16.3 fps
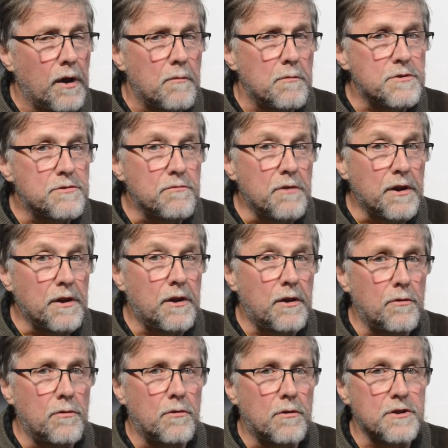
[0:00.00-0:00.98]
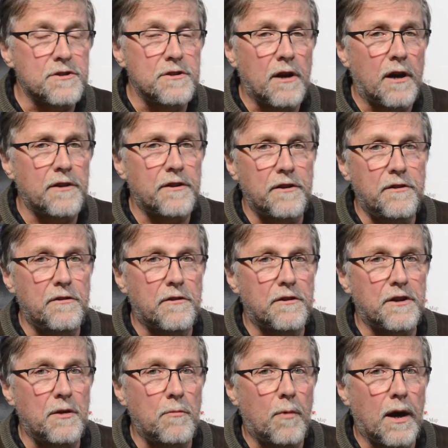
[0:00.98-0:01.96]
it was written in August
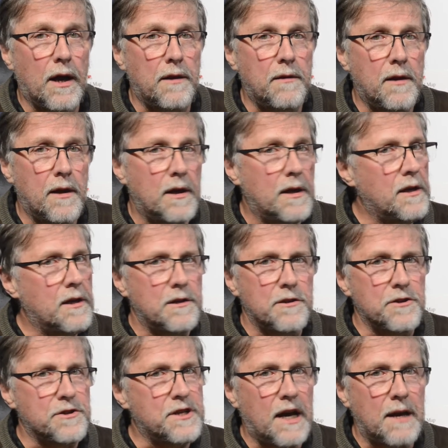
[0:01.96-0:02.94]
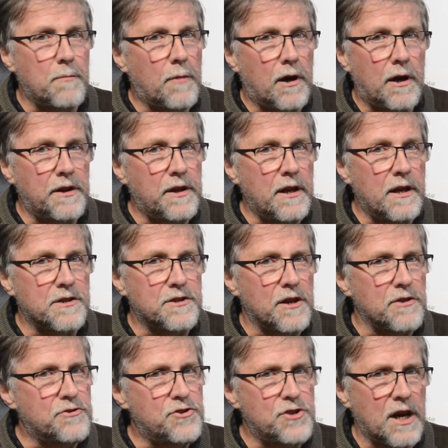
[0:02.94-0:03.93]
1991, the same ideas
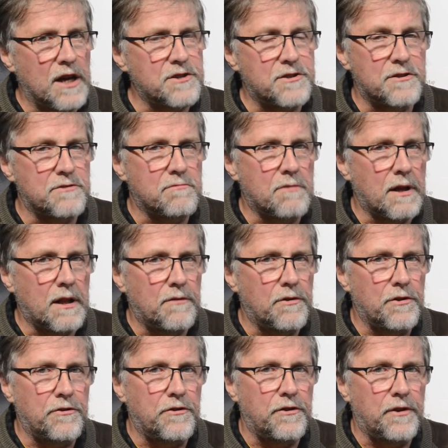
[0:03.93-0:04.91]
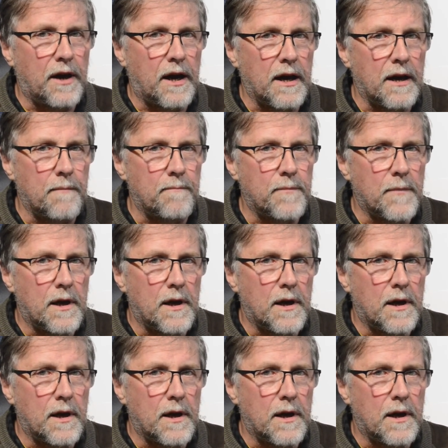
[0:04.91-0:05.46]
are just as relevant today.